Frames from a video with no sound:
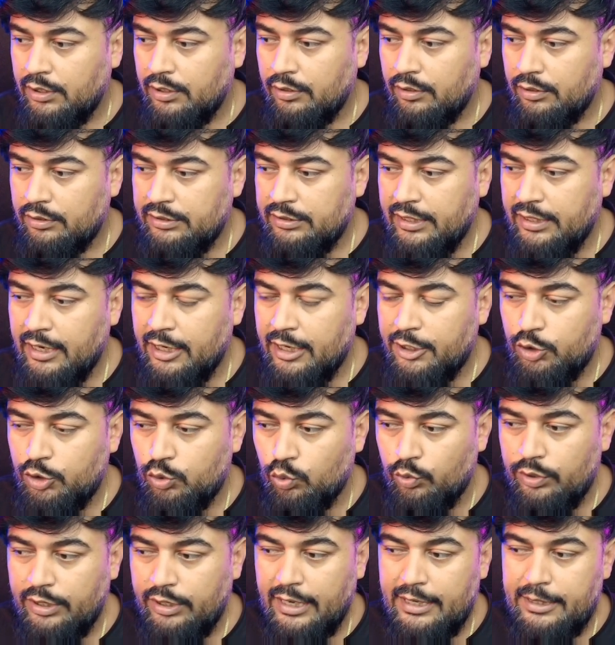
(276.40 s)
there are
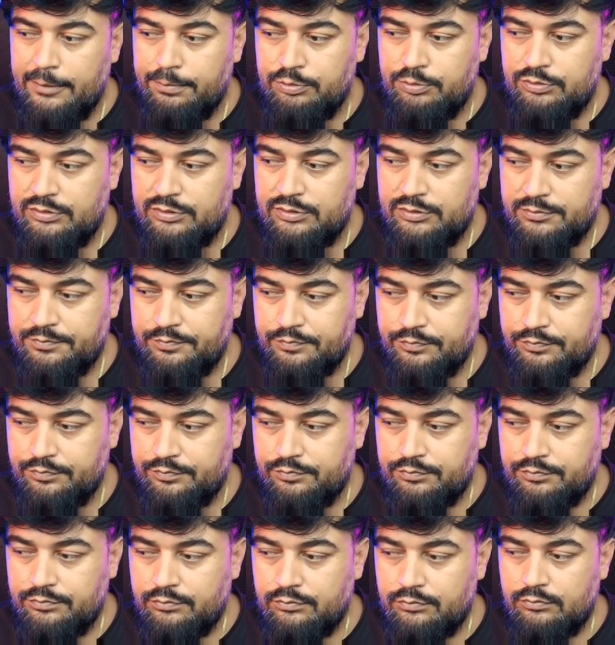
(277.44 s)
two types.
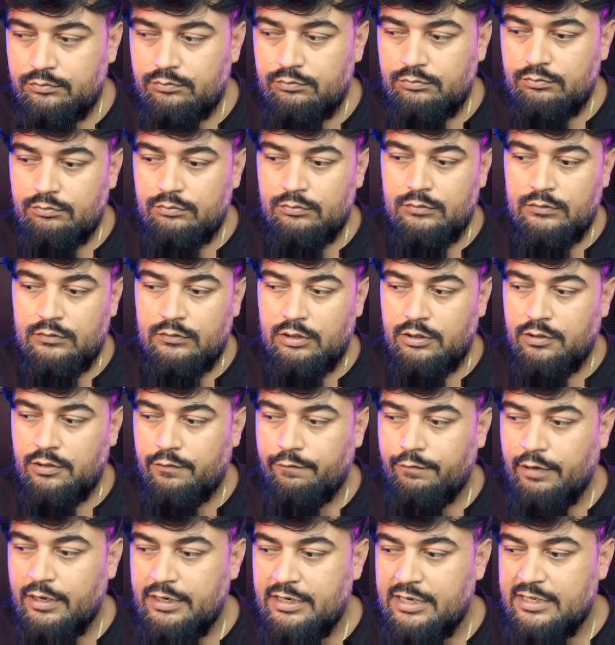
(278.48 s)

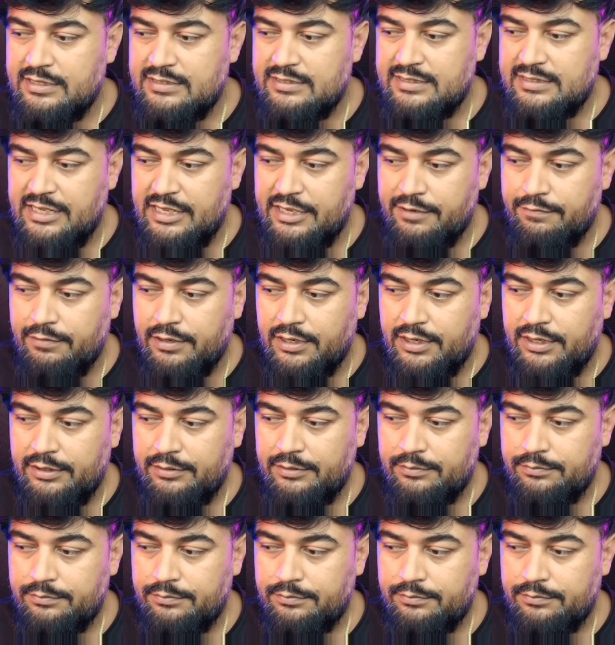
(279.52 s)
One is keyword,